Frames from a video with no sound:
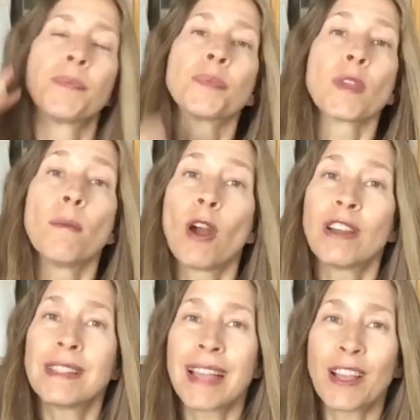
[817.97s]

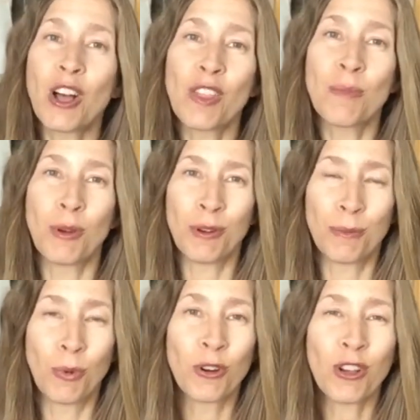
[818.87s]
Mars, I call the
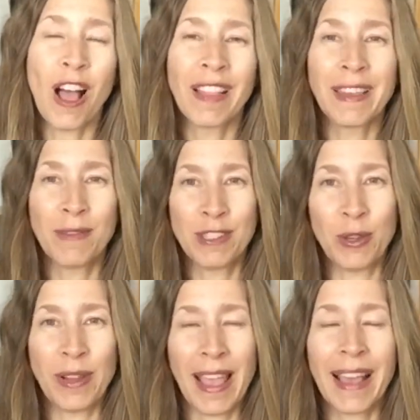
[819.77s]
border collie of the
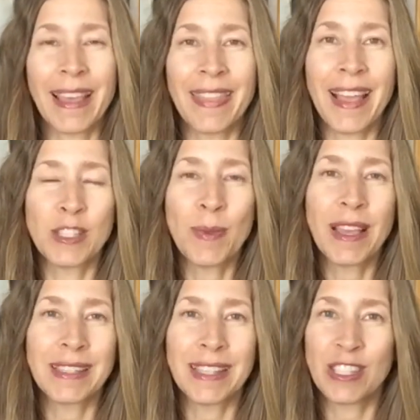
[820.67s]
zodiac, and that's
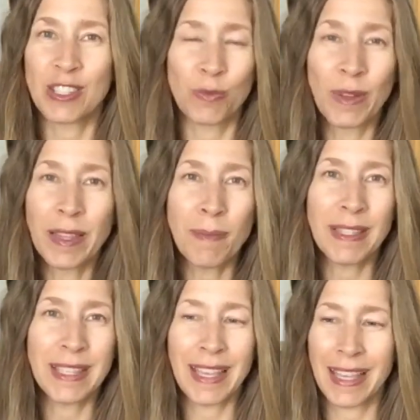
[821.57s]
because it's just really
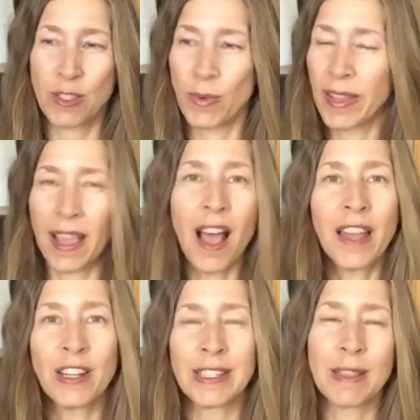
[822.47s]
busy. It gets really hot
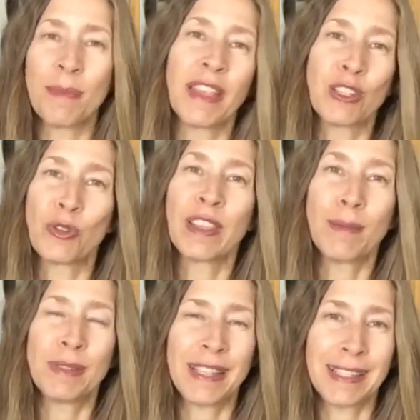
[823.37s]
on something. It's really
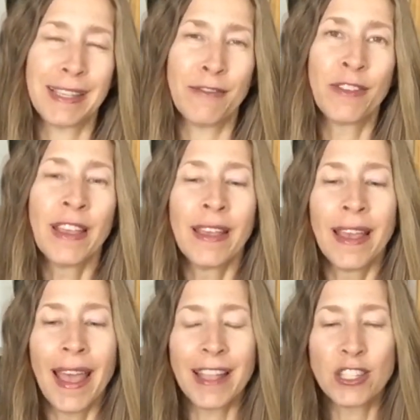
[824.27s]
obsessive.
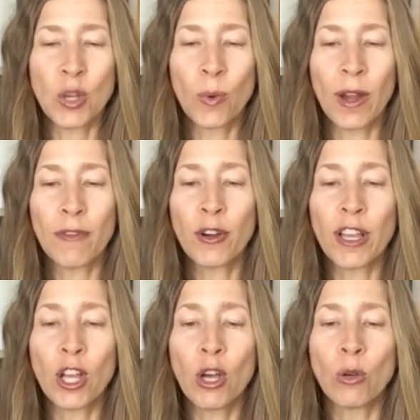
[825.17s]
And so wherever it
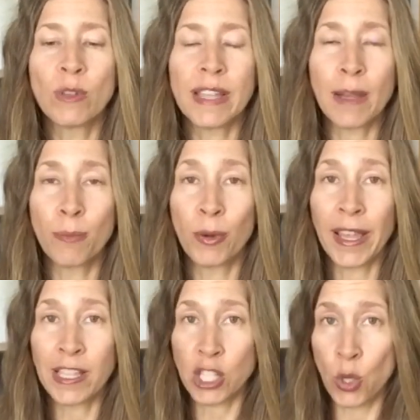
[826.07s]
goes, it
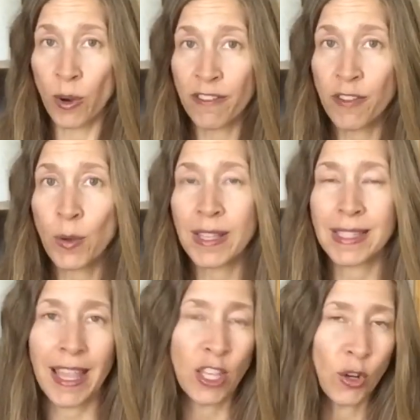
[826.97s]
brings your focus
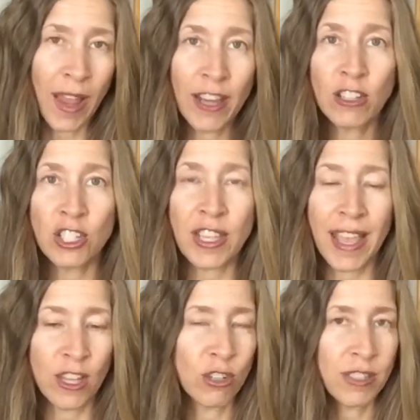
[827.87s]
and your energy
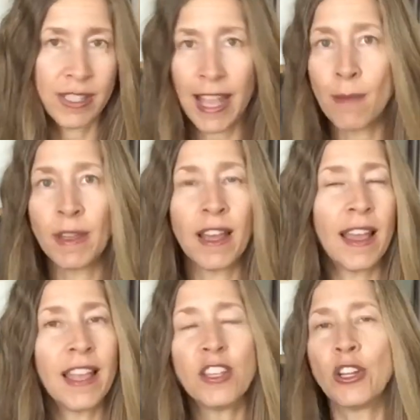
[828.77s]
and your stamina
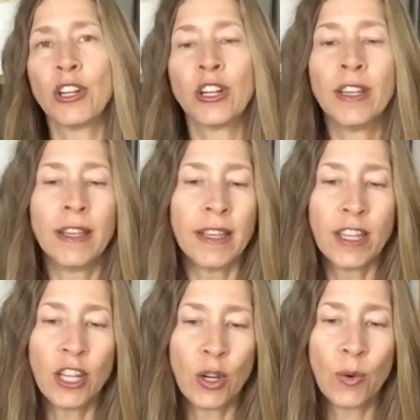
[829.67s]
and your,
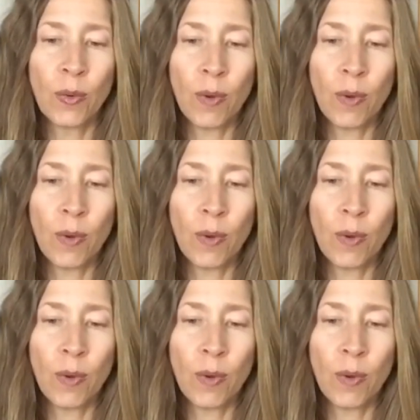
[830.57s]
you know,